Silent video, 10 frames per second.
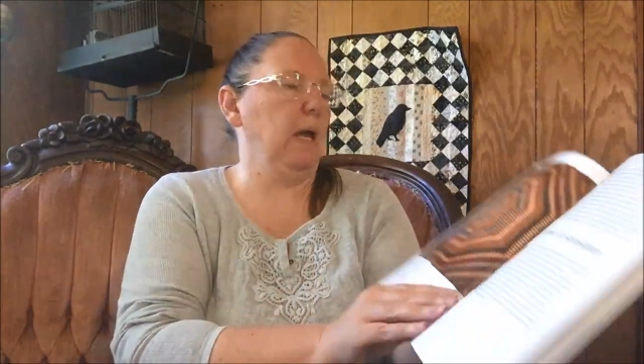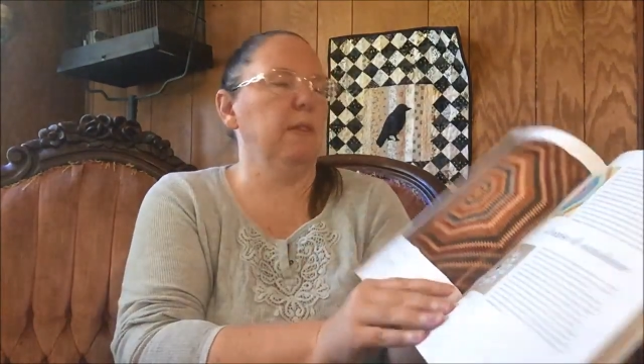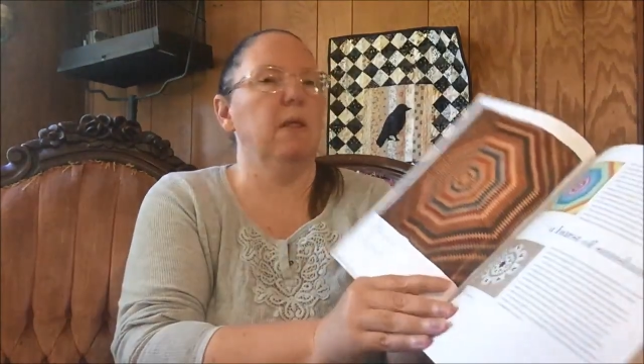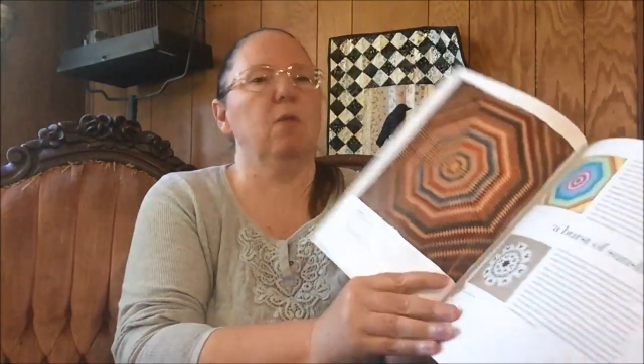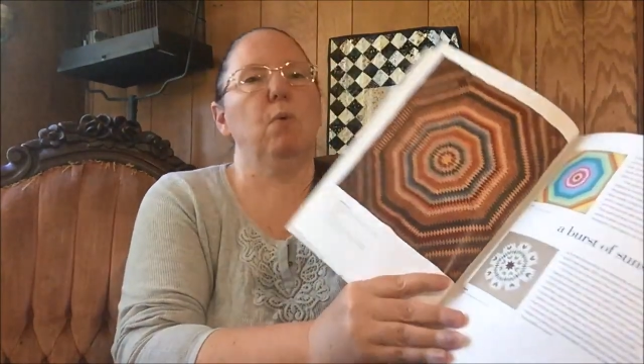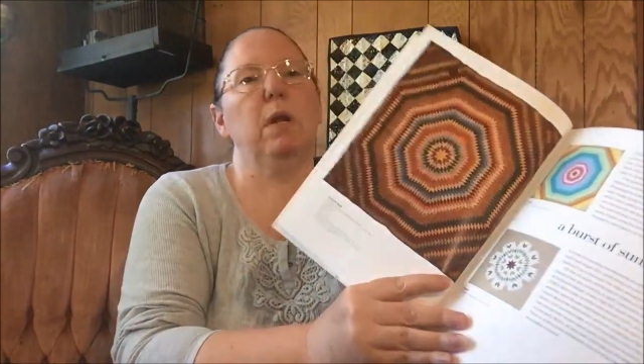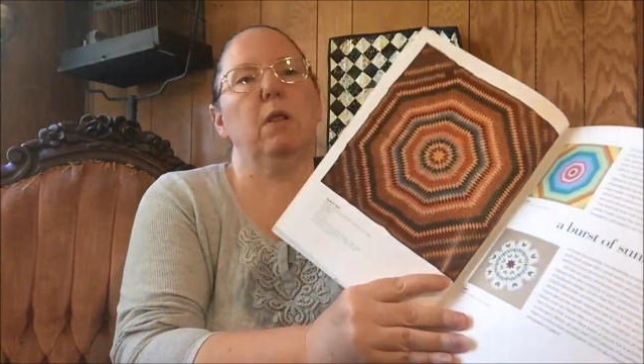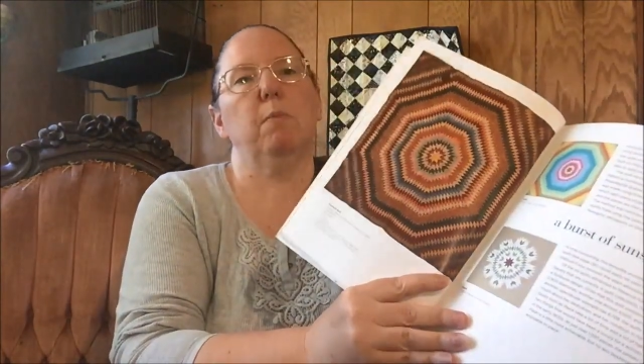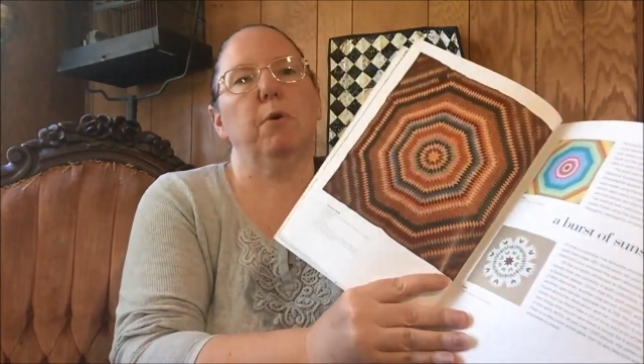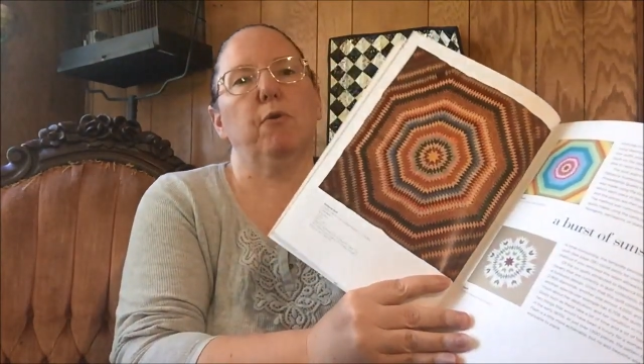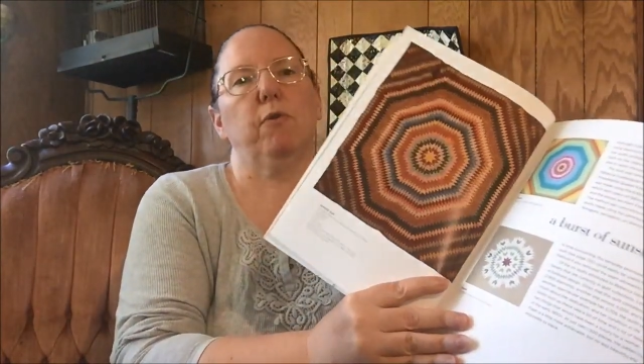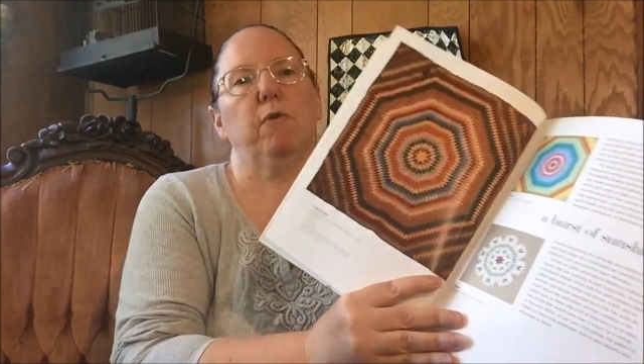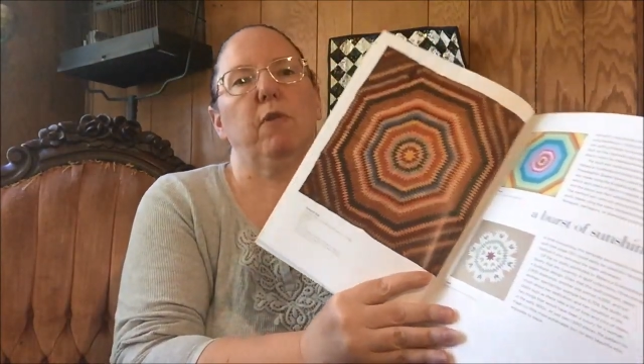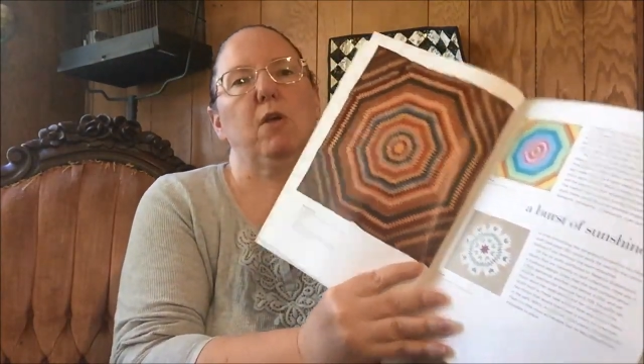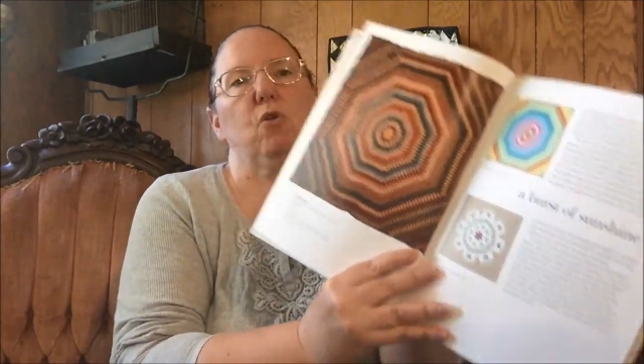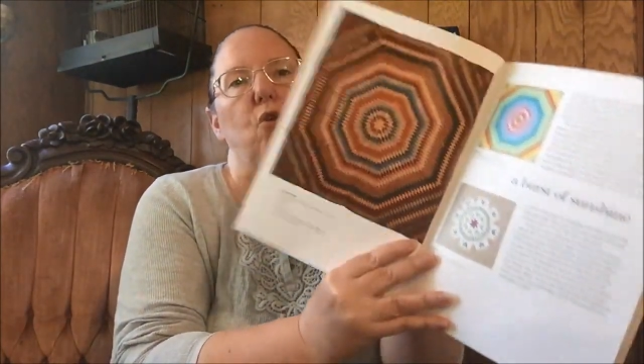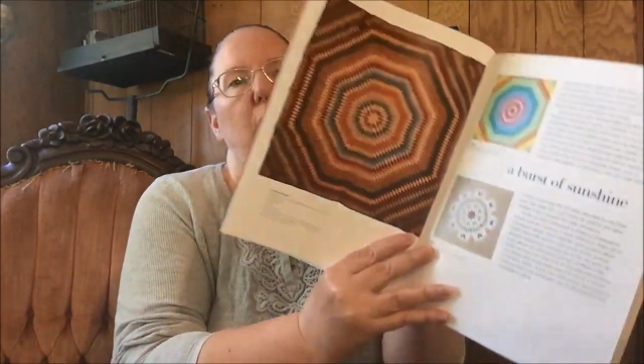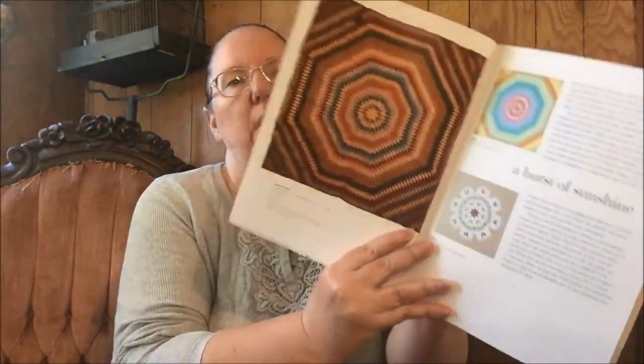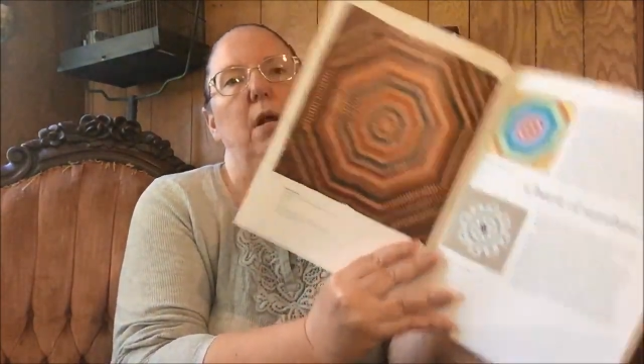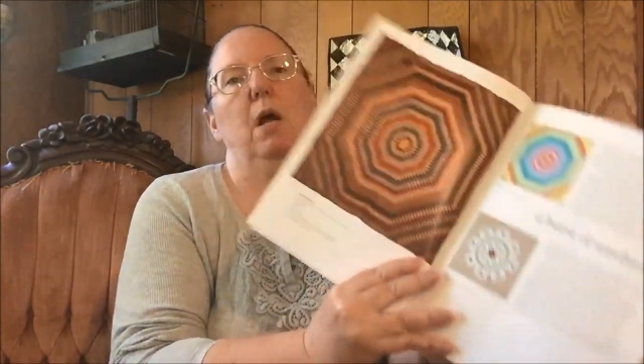Okay, this one is a burst of
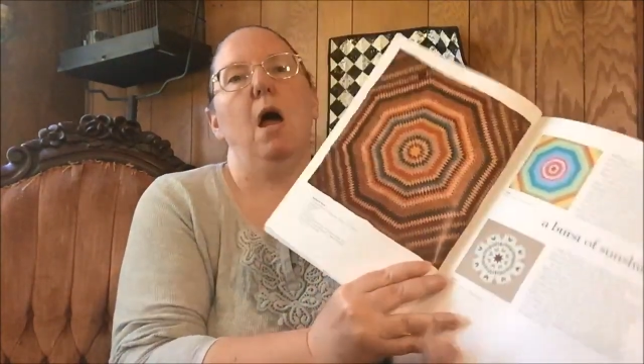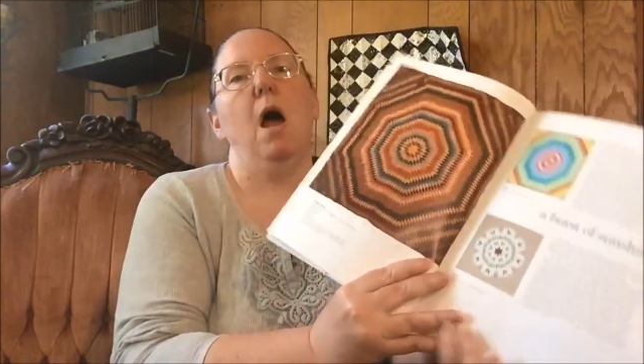sunshine.